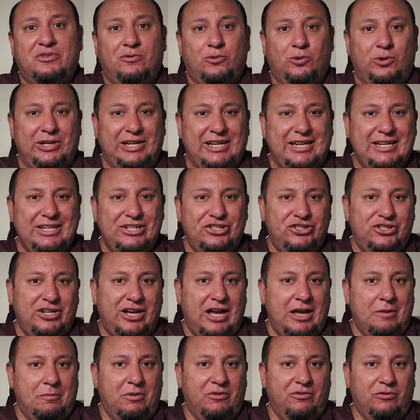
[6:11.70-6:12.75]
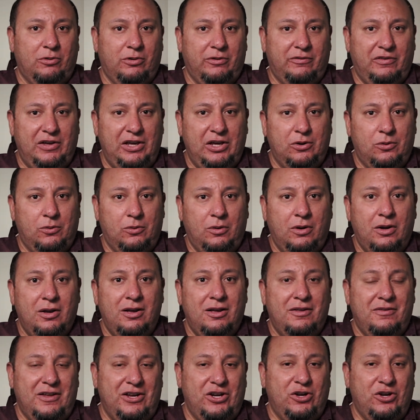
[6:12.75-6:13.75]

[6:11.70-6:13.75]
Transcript: for each type of review that